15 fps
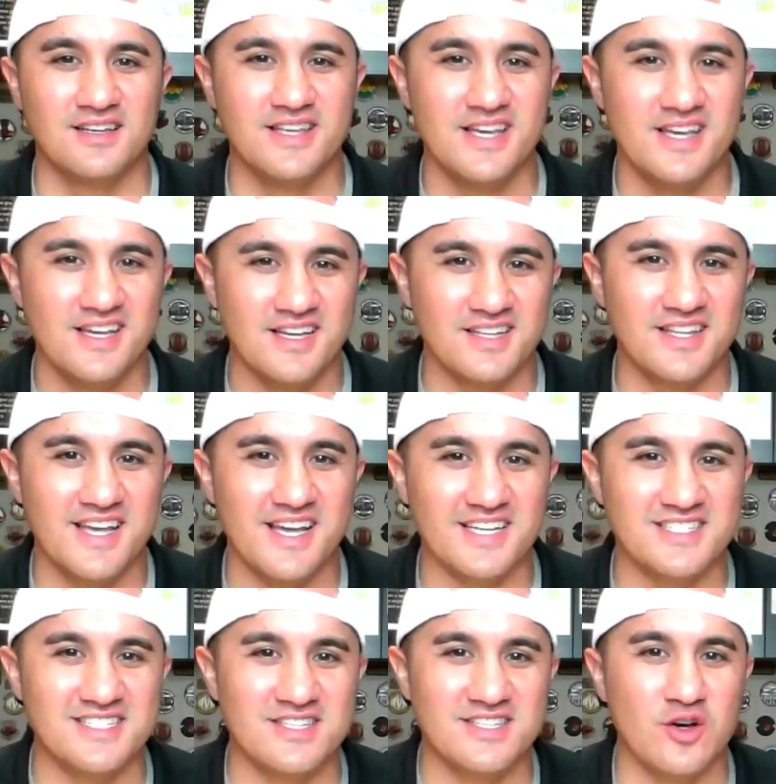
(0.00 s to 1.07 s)
Yeah,
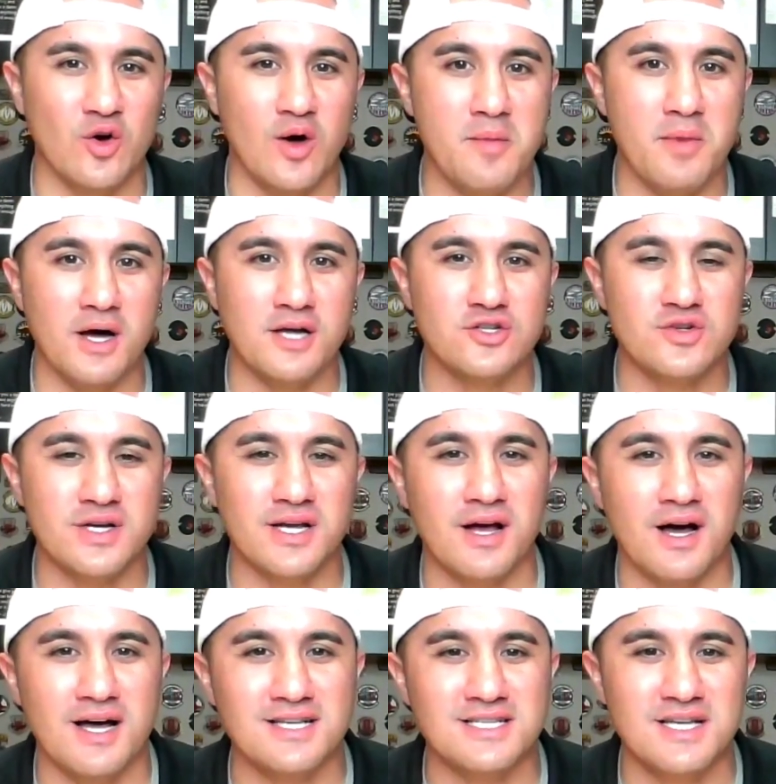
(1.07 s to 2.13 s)
thanks. So I'm Andre
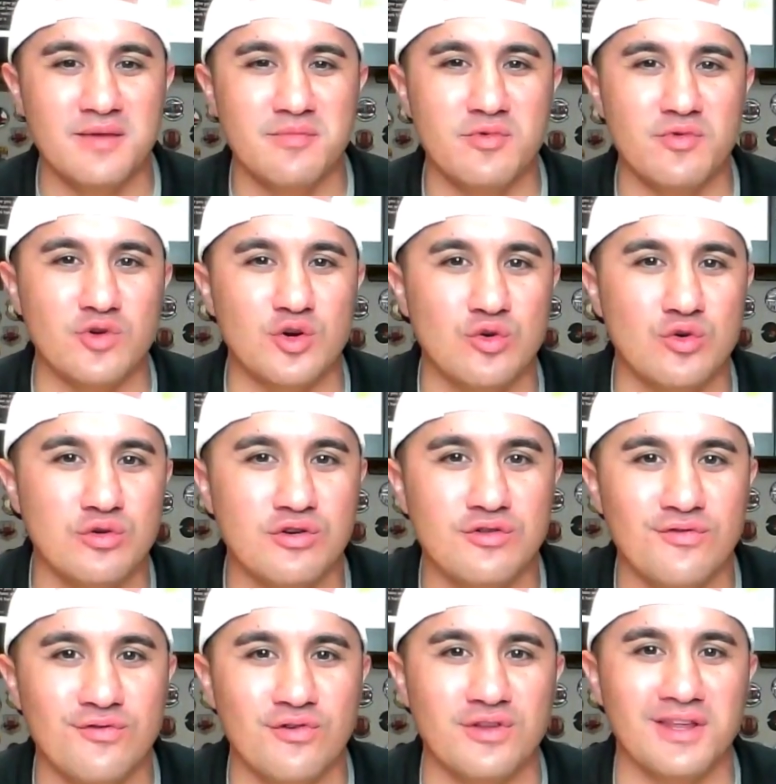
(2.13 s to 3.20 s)
Acosta. I'm a
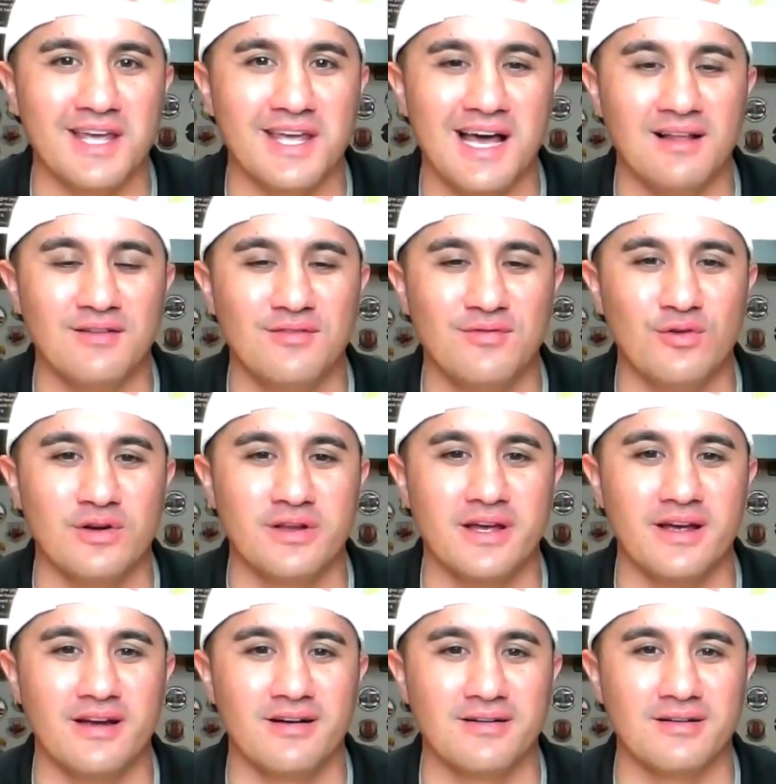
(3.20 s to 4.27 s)
recruiter for the
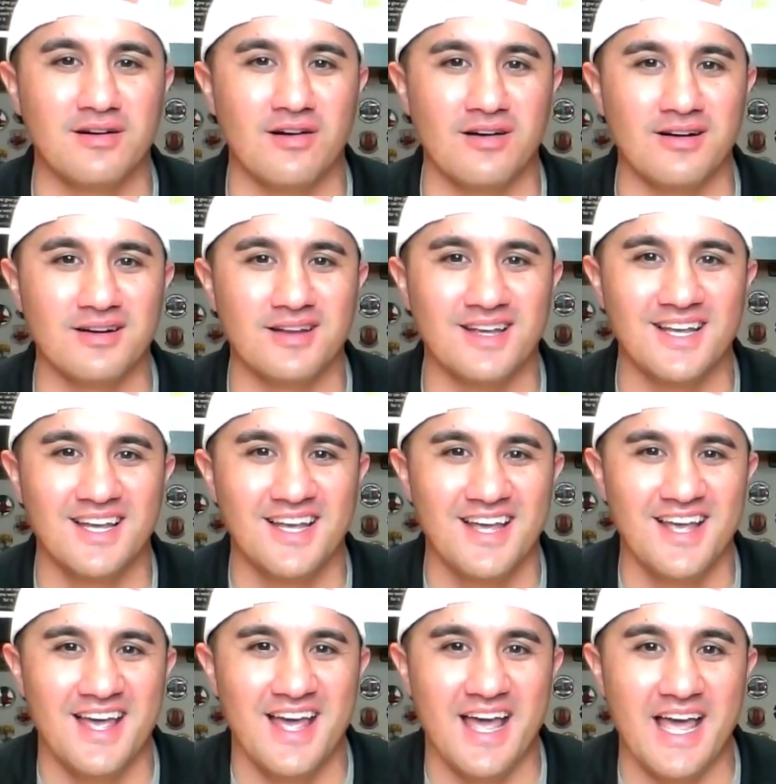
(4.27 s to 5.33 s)
California Air Guard.
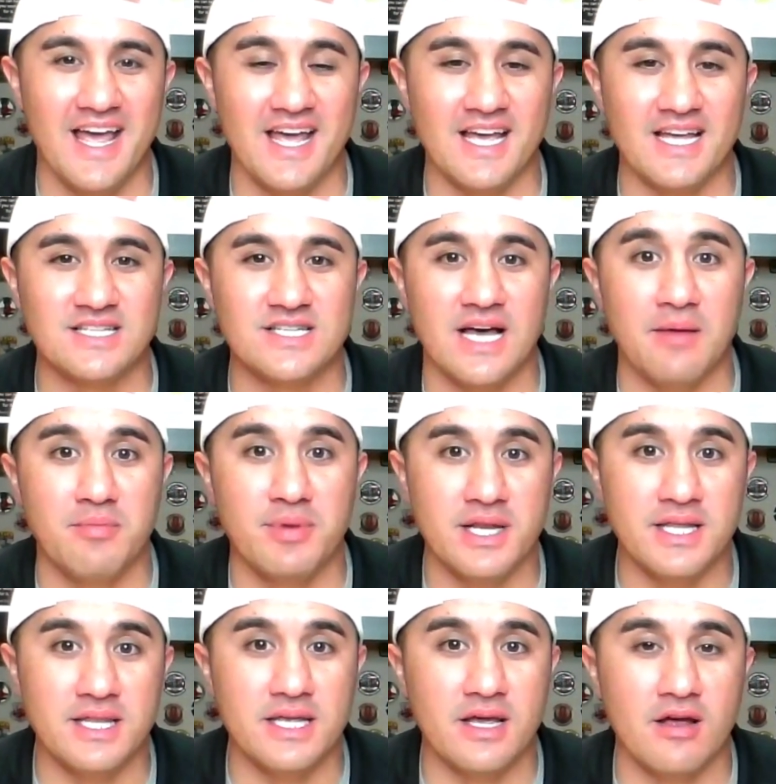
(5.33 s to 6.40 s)
And I've been
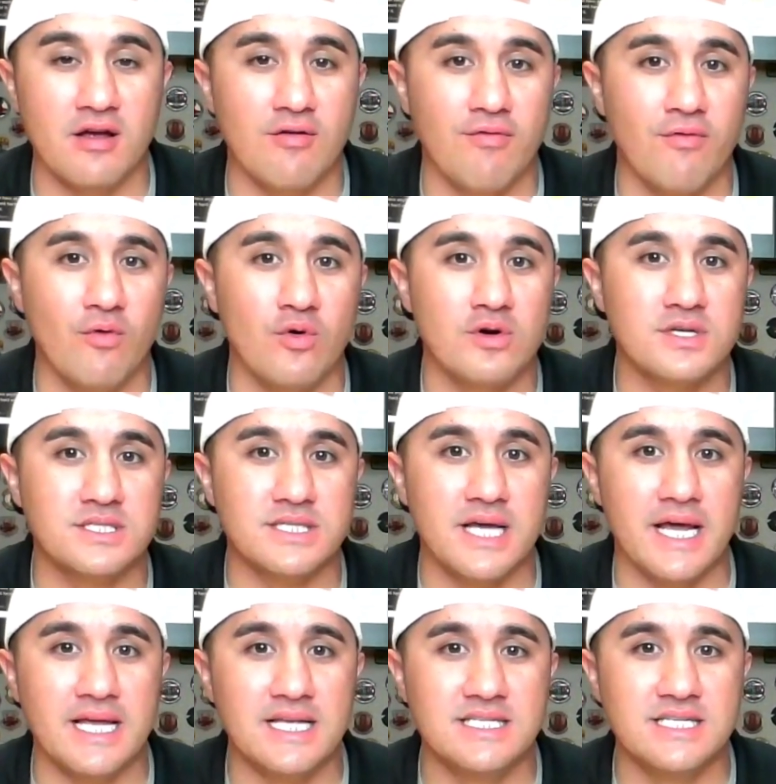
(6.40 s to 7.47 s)
in the Air Force
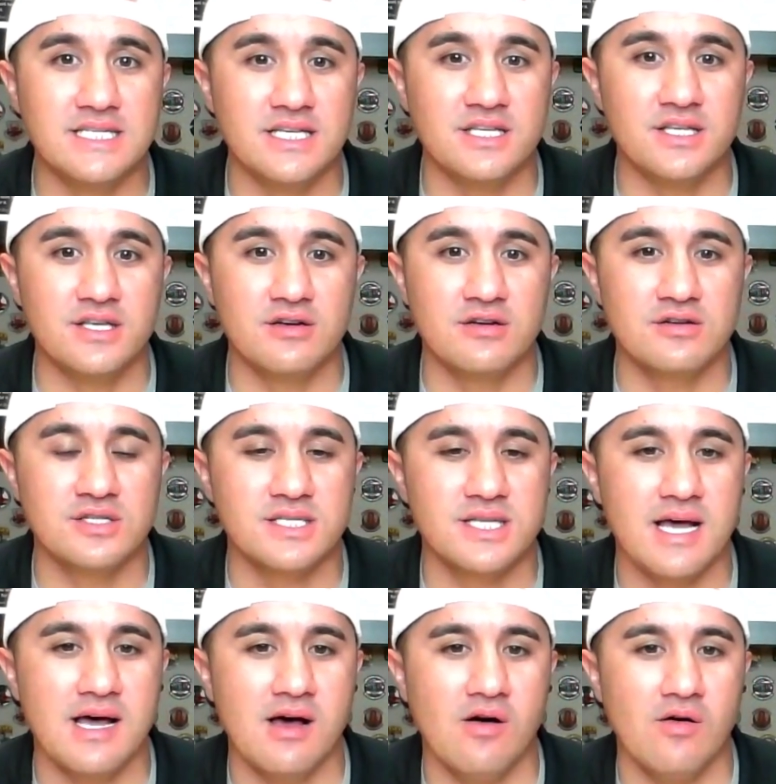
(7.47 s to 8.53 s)
18 years
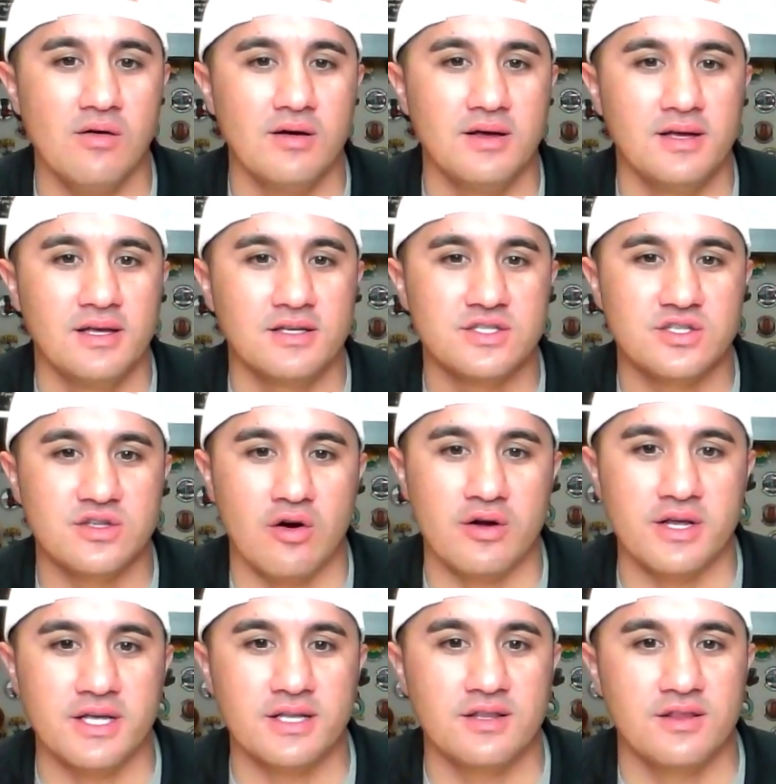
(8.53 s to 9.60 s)
now
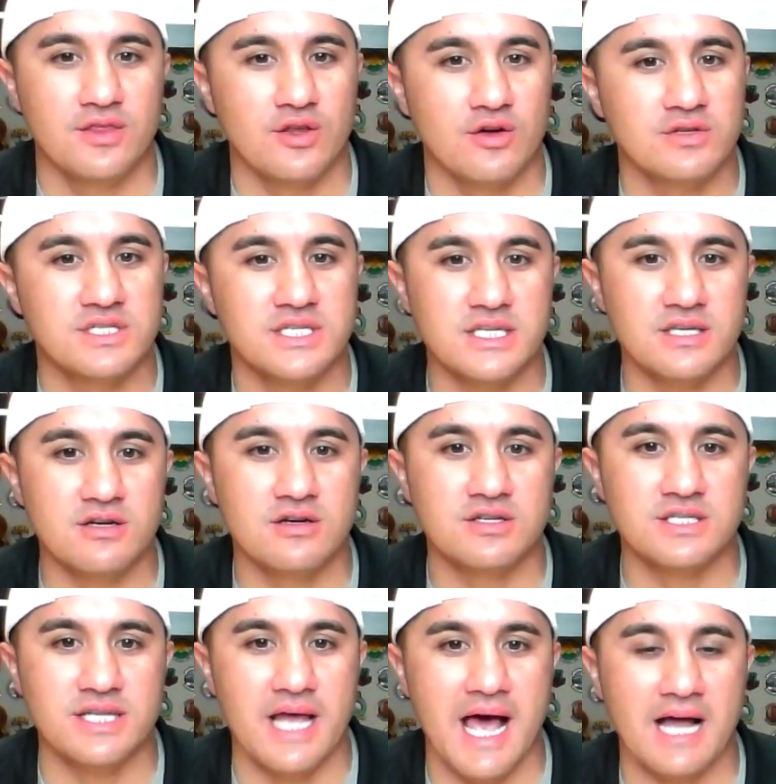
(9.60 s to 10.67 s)
started 13
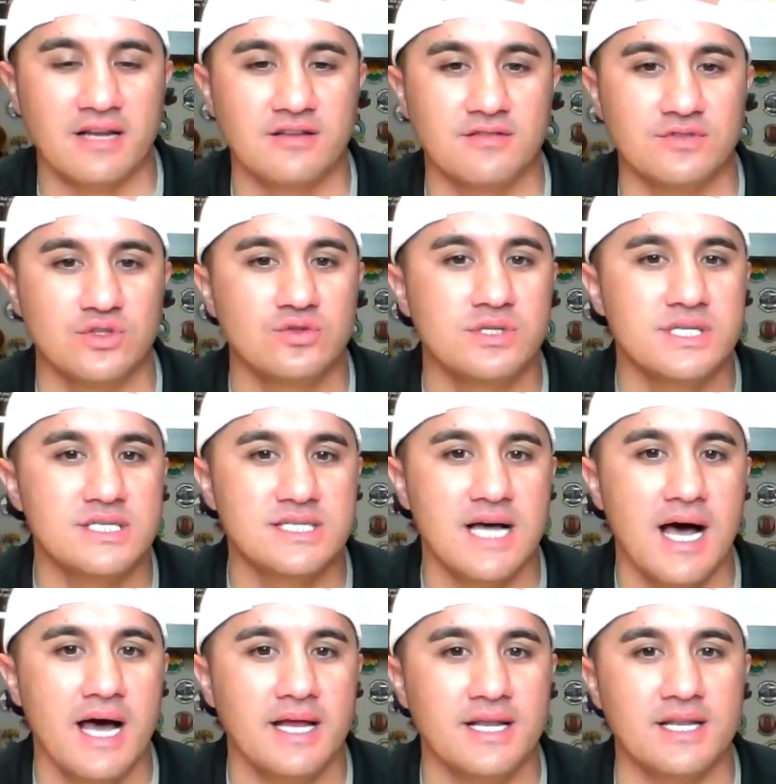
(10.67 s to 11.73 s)
years in the active duty
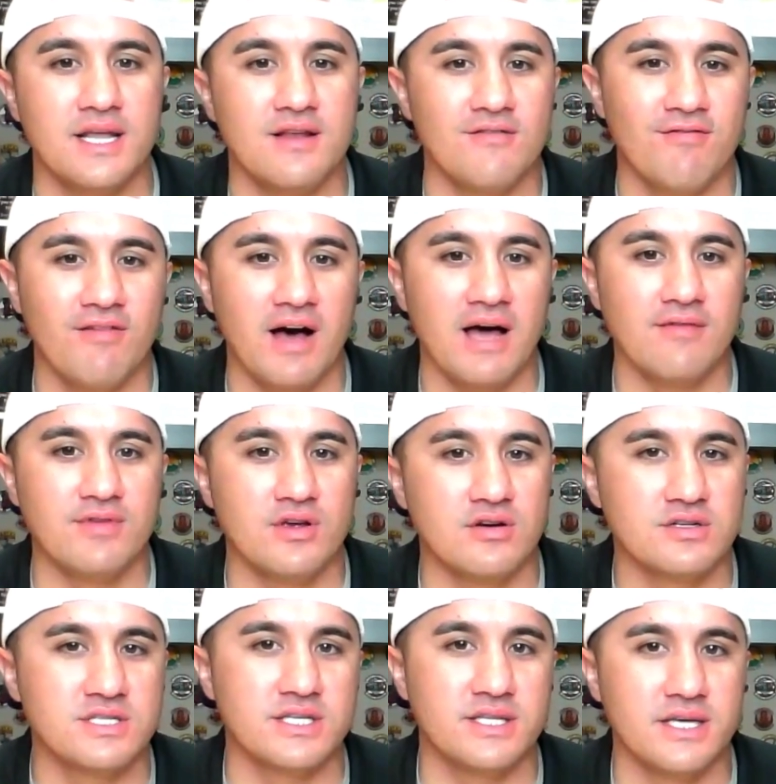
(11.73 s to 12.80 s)
side and then five
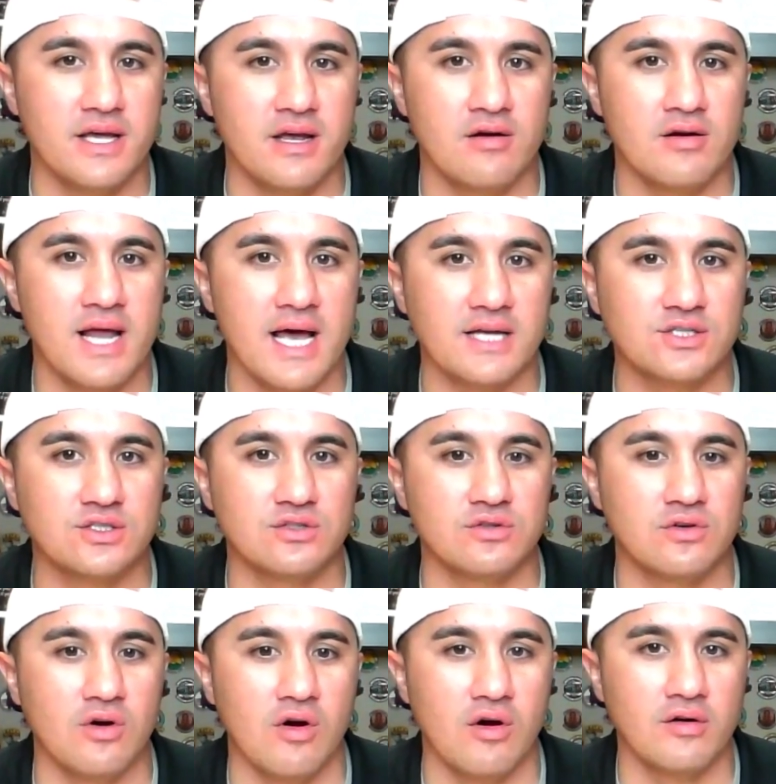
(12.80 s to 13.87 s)
years in the Air National
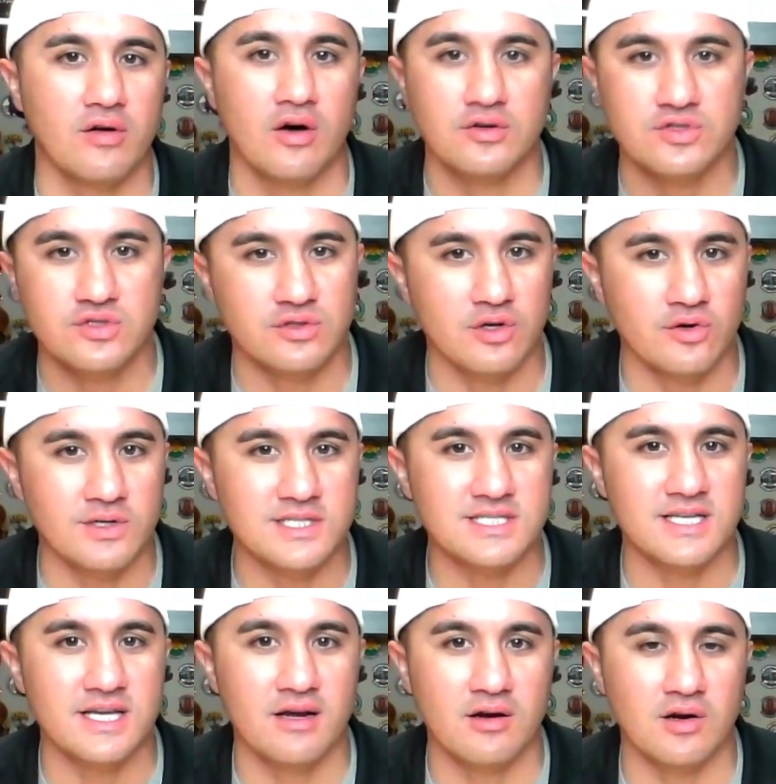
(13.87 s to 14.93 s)
Guard, also known as
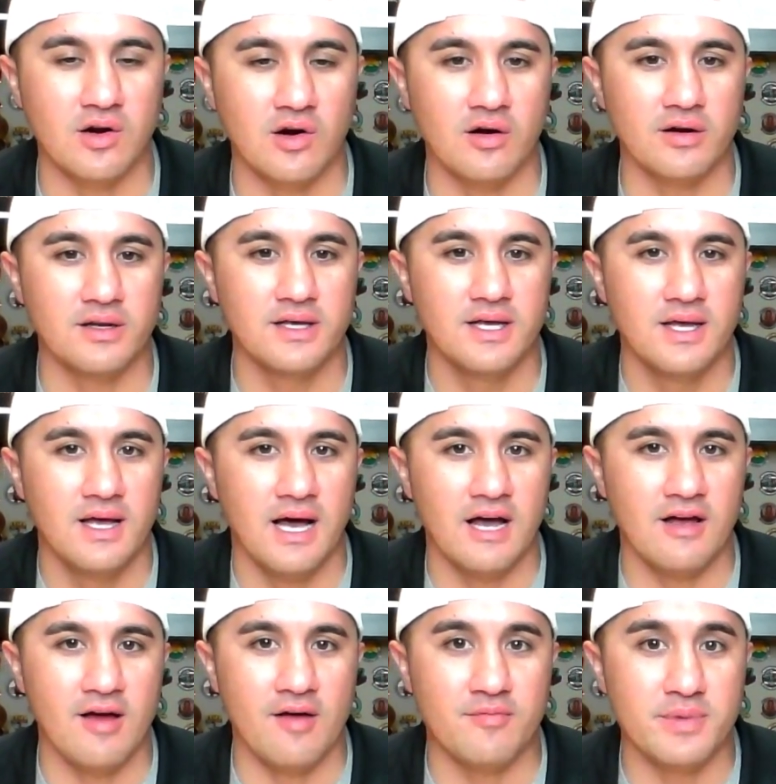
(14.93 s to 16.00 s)
the Air Guard. I,
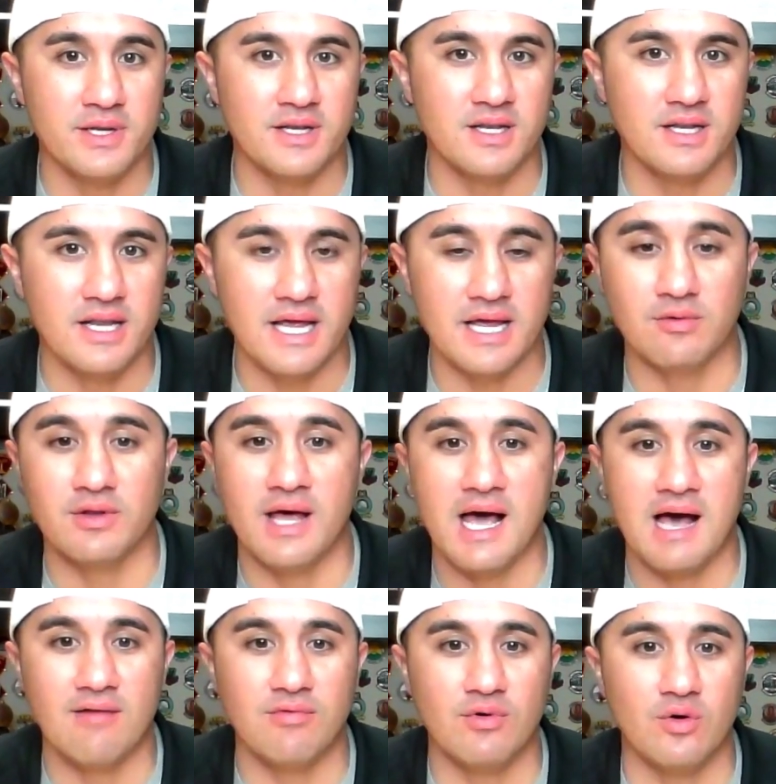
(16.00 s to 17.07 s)
have been able to
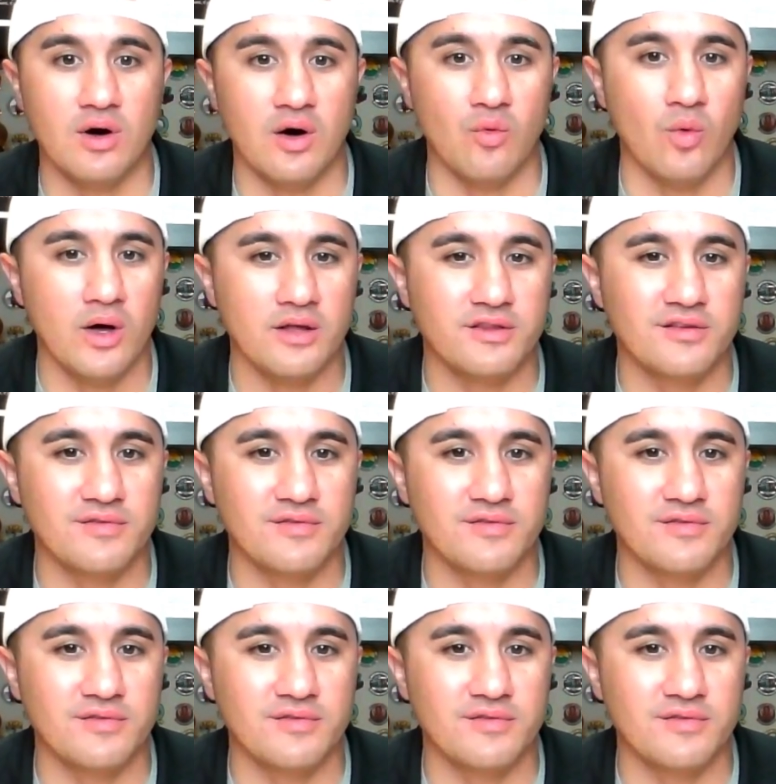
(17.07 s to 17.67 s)
have a, a, wealth